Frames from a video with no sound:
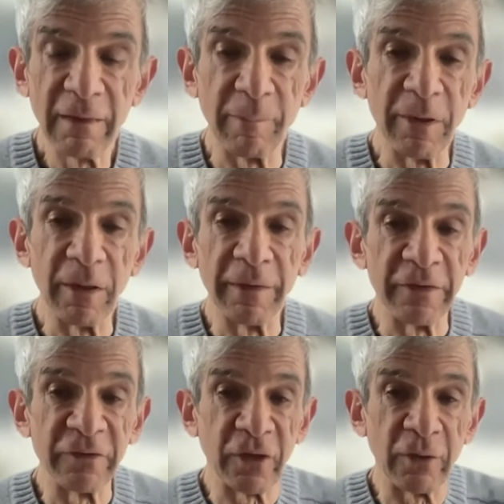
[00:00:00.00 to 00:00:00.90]
the bill
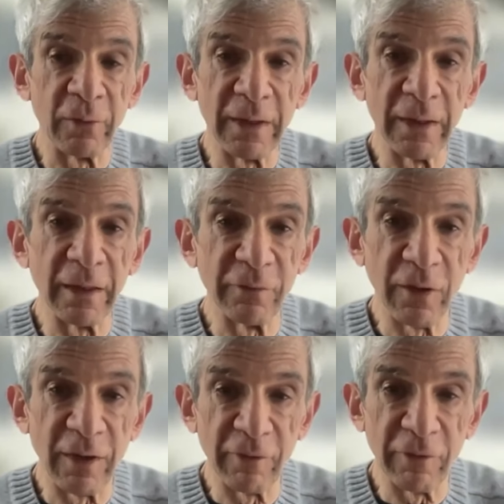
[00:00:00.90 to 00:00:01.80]
that's generated if
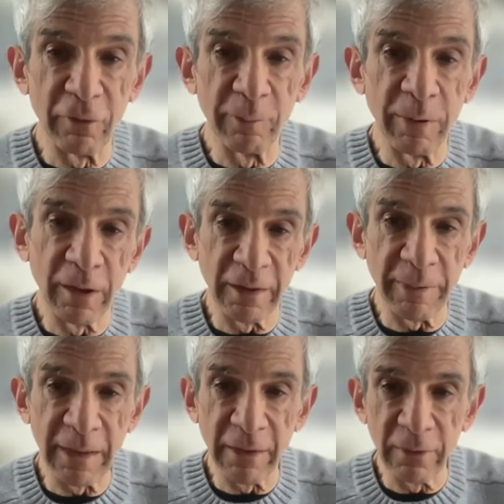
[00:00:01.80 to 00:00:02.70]
you have a third party
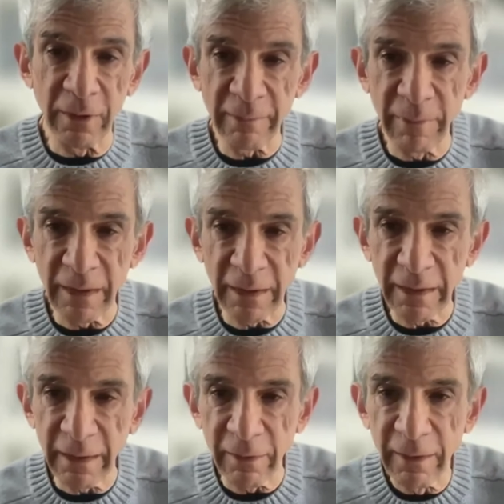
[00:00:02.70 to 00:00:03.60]
payer like
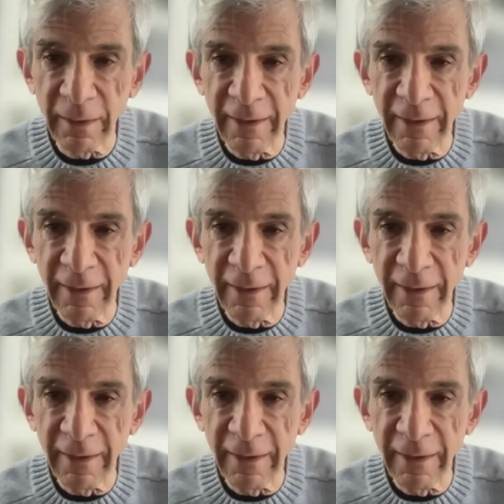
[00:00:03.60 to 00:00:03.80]
Medicare.